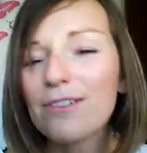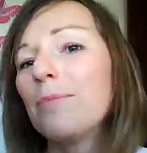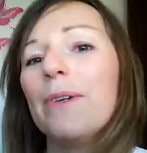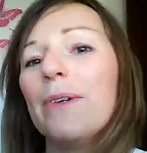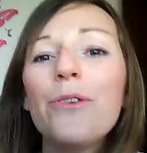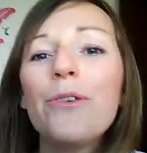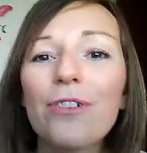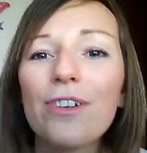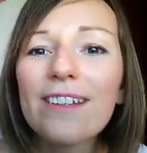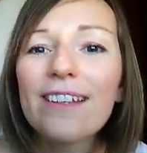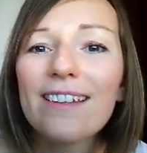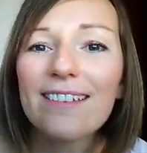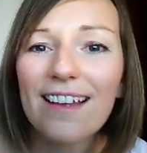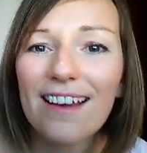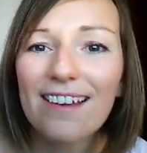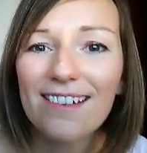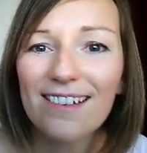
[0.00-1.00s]
to me during the
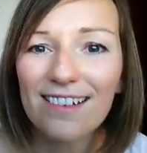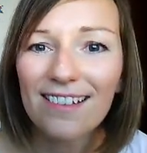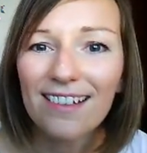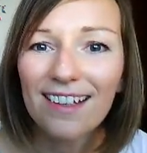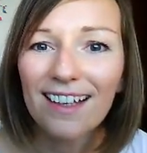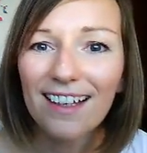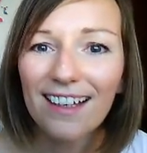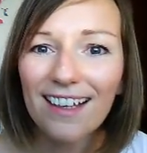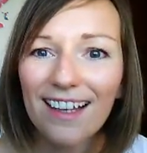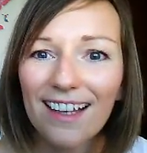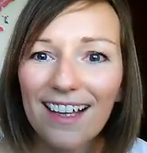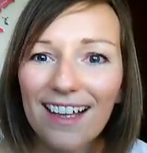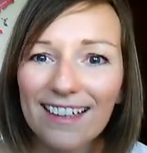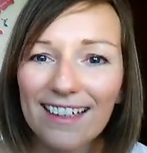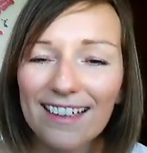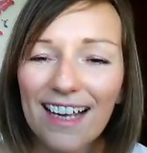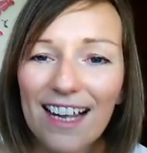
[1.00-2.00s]
session
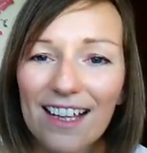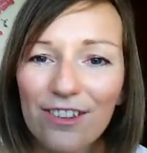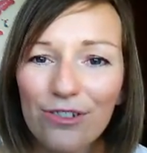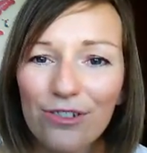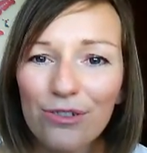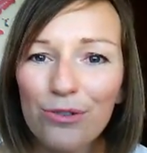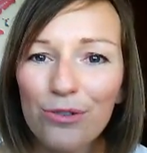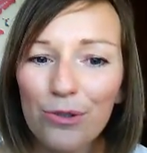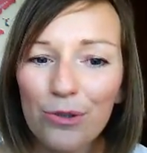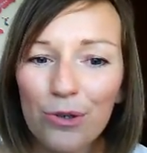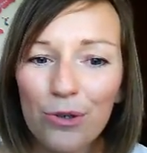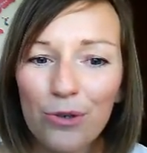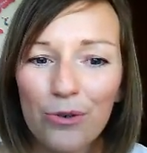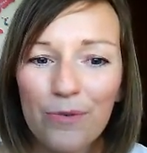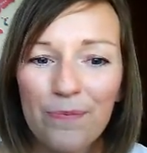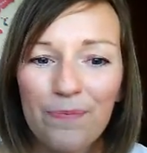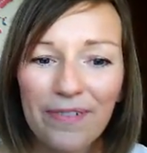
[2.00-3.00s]
that had to
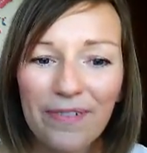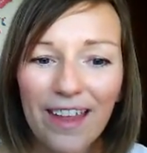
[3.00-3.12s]
do